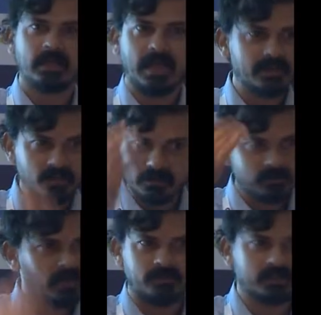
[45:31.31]

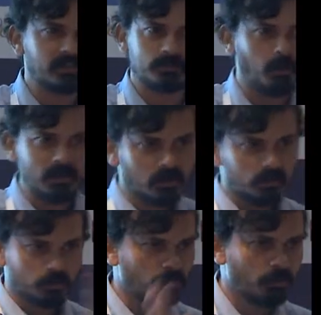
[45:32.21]
Either everything is boiled
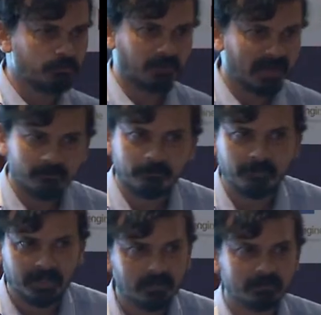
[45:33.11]
down to five
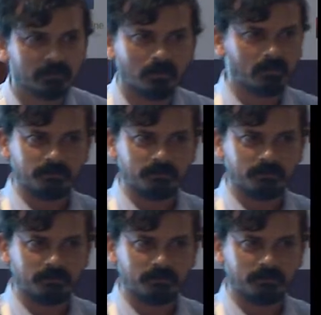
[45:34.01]
minutes or